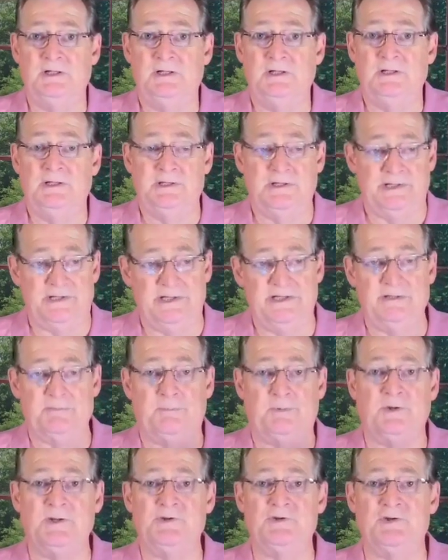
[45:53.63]
You need the
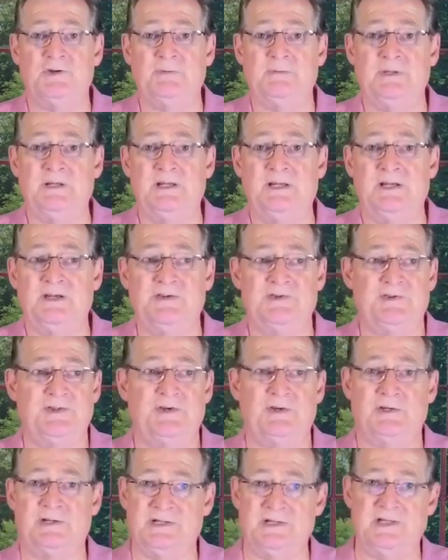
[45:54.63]
preacher because
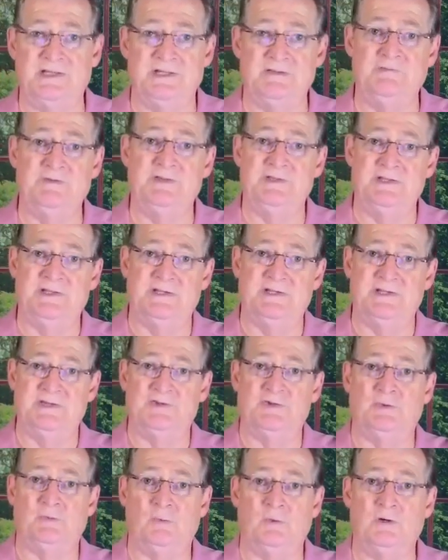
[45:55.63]
they're going to give you the
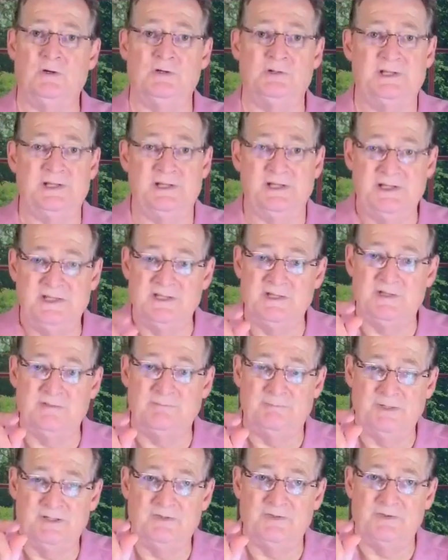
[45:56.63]
initial word, going to get
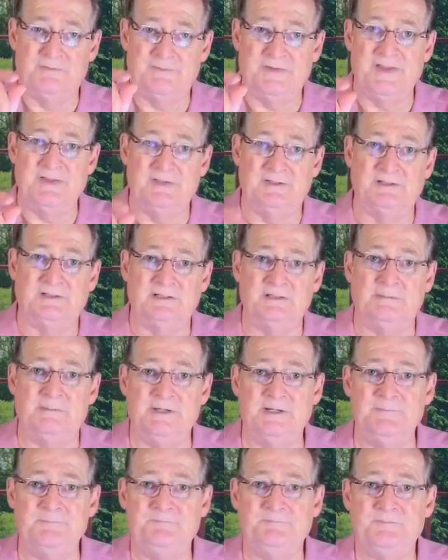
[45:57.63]
build your faith a little
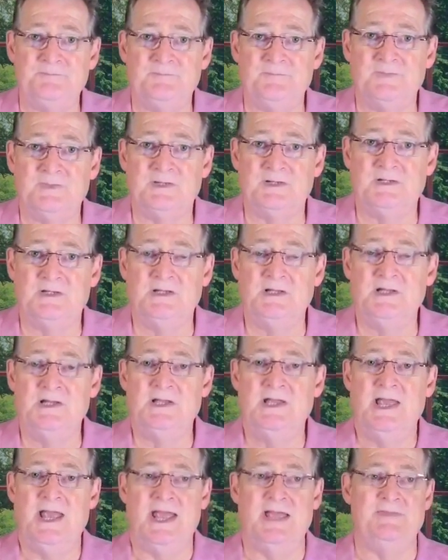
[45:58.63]
bit.
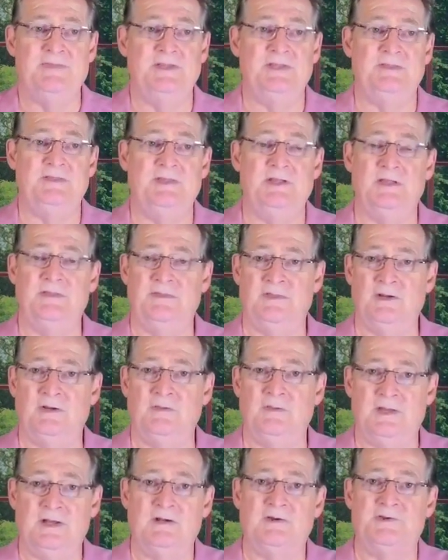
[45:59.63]
And then they're
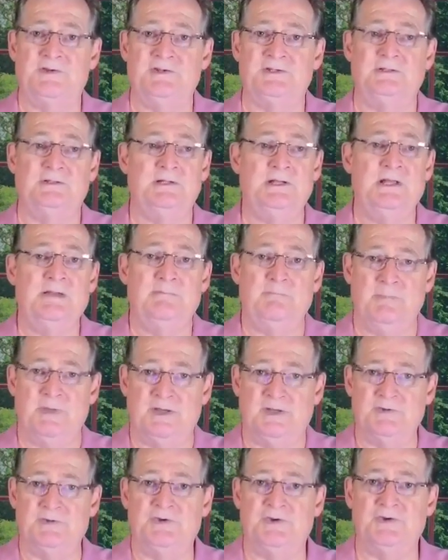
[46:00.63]
there to
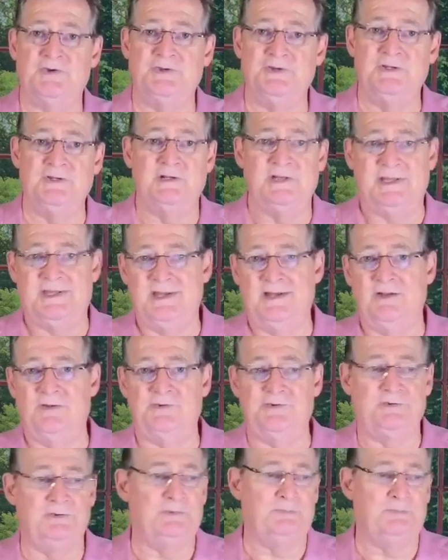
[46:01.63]
minister to you, to counsel,